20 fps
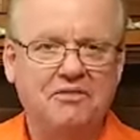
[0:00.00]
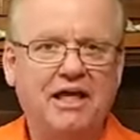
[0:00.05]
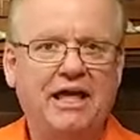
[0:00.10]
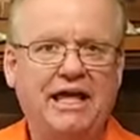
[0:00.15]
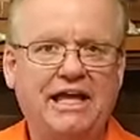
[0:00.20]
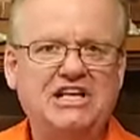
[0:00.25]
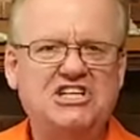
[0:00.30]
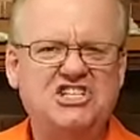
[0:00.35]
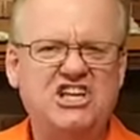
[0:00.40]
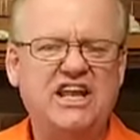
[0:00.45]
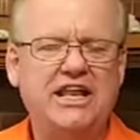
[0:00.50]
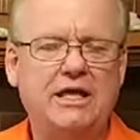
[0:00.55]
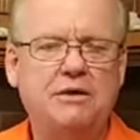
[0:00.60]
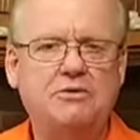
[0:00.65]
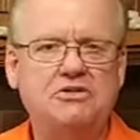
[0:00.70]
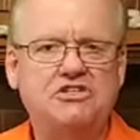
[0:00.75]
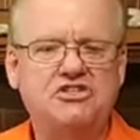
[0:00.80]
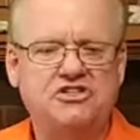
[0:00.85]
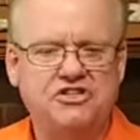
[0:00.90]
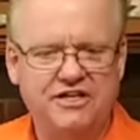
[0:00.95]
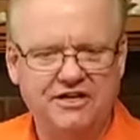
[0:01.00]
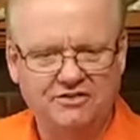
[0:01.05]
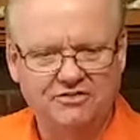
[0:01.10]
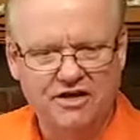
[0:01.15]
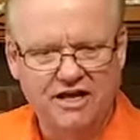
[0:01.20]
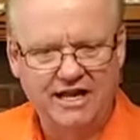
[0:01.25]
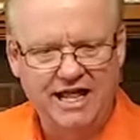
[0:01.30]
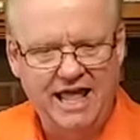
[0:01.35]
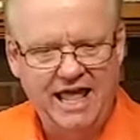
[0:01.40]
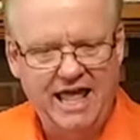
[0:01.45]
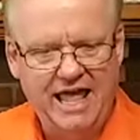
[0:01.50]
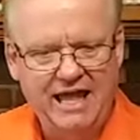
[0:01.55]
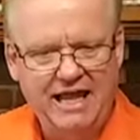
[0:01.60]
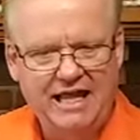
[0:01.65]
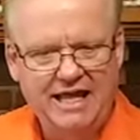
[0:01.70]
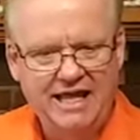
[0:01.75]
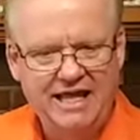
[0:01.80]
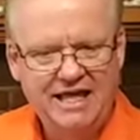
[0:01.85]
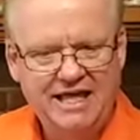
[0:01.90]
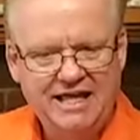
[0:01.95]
He said he would sit on an egg.